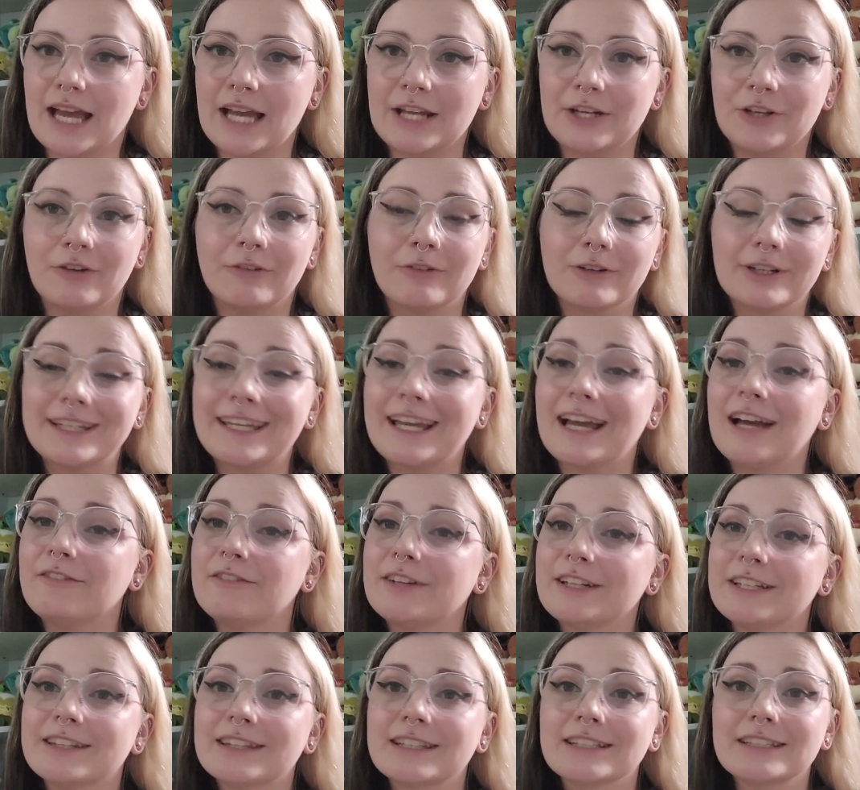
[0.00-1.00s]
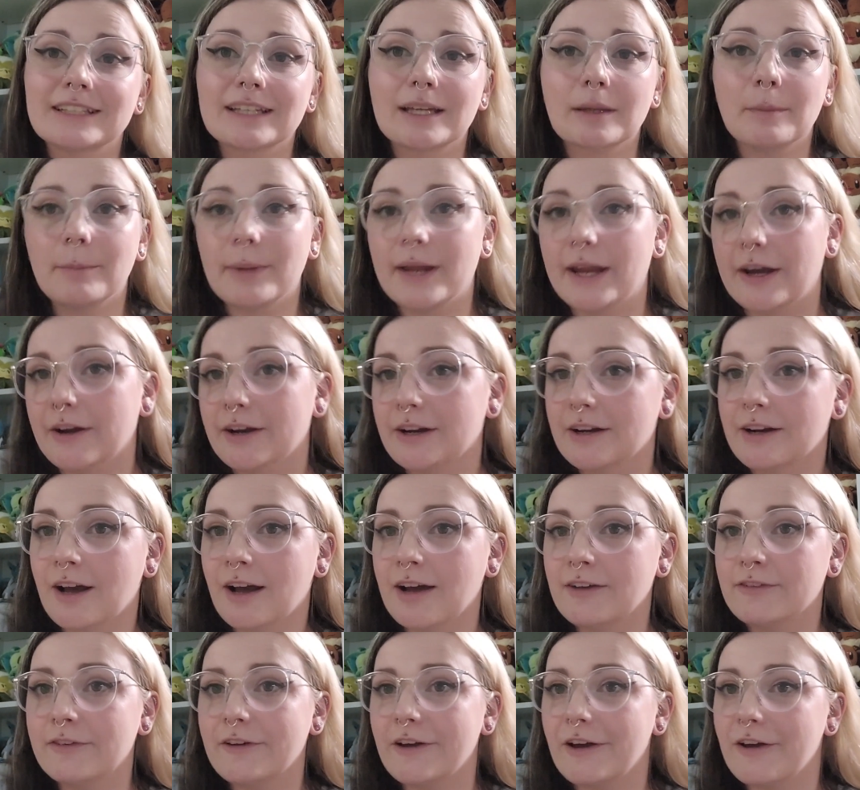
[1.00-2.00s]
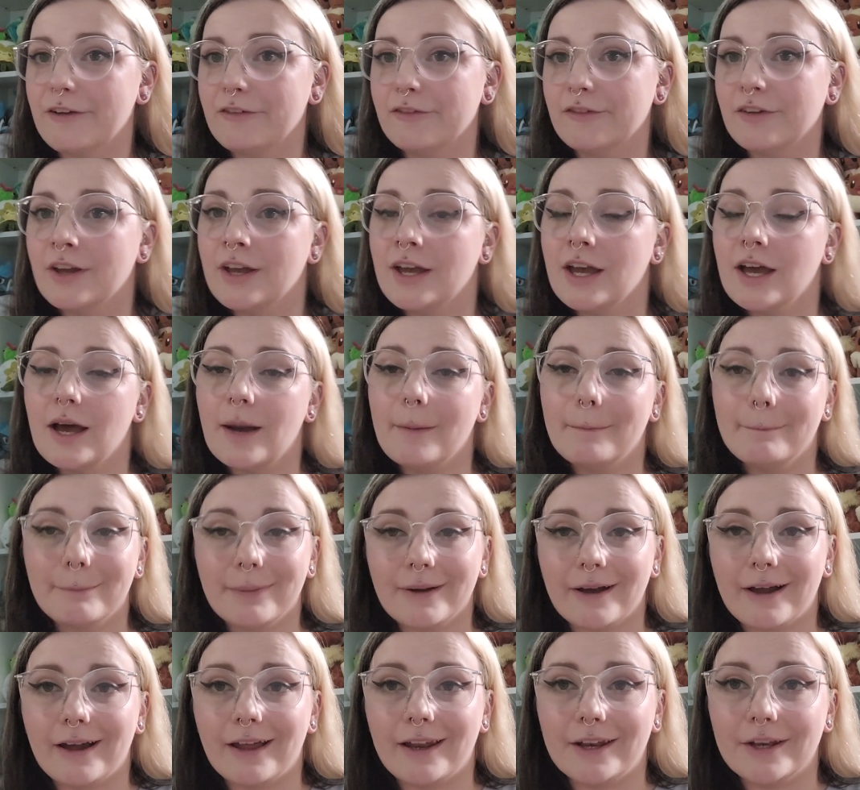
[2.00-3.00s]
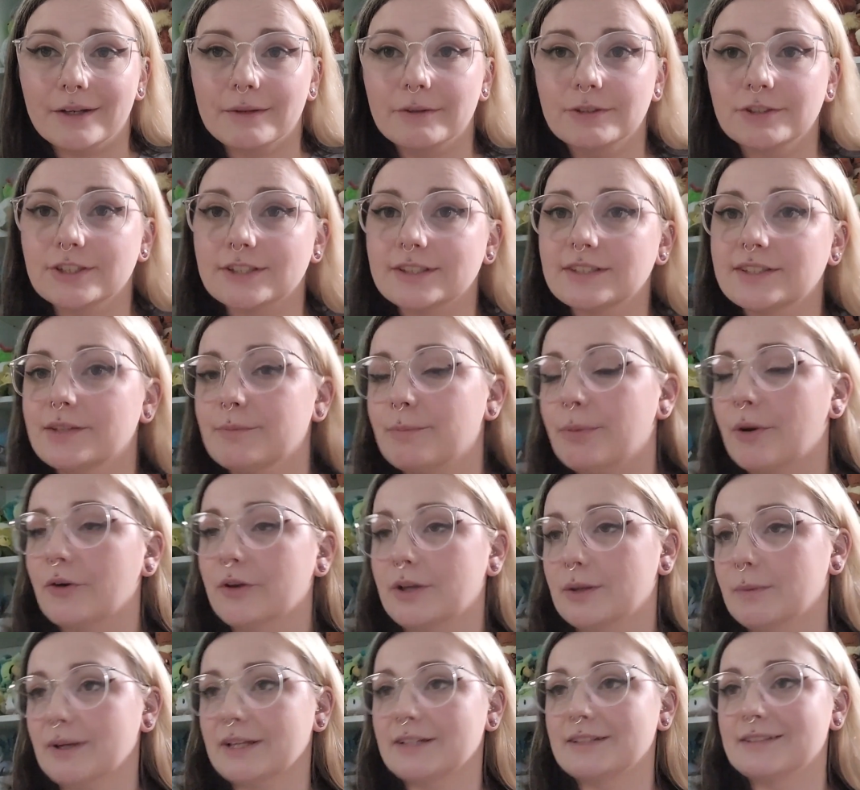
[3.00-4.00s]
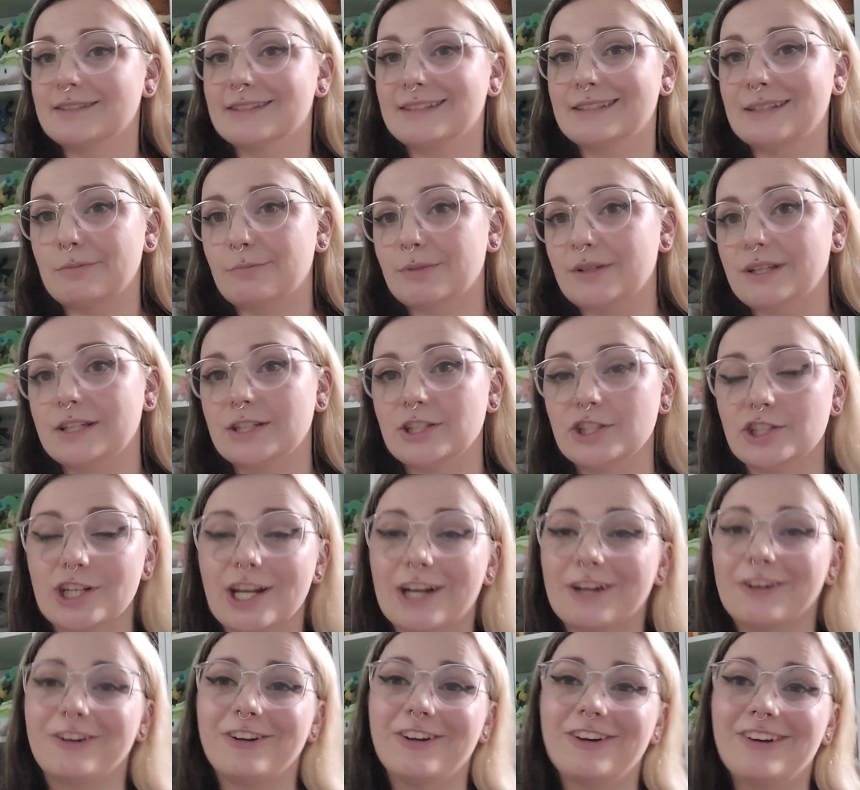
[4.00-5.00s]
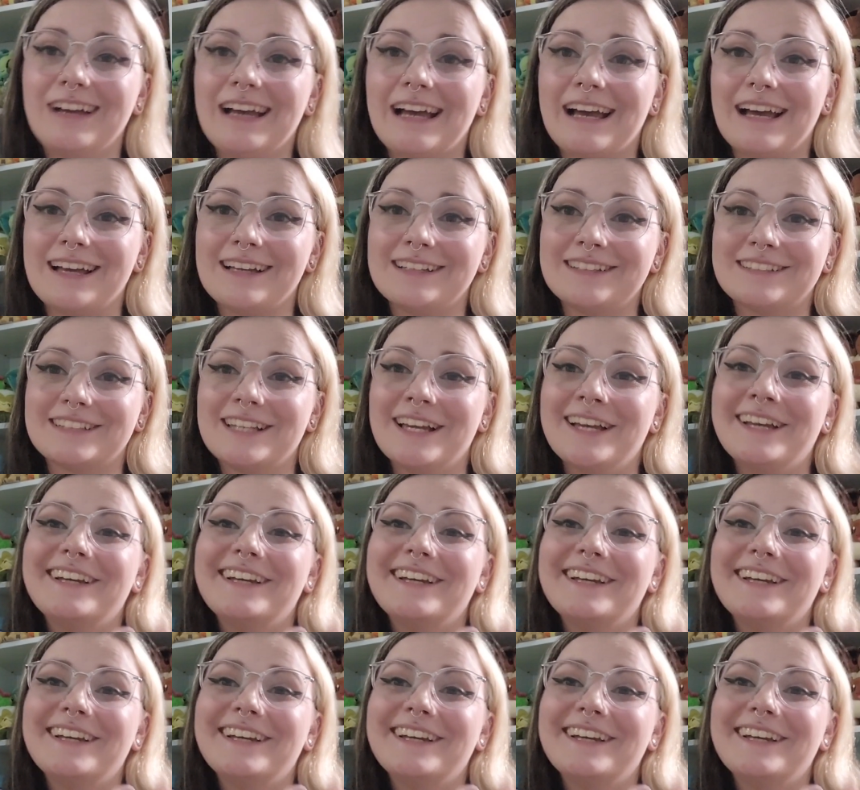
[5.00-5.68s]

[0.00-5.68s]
I don't really have anything to compare it off of, but just Pokemon Sleep in general has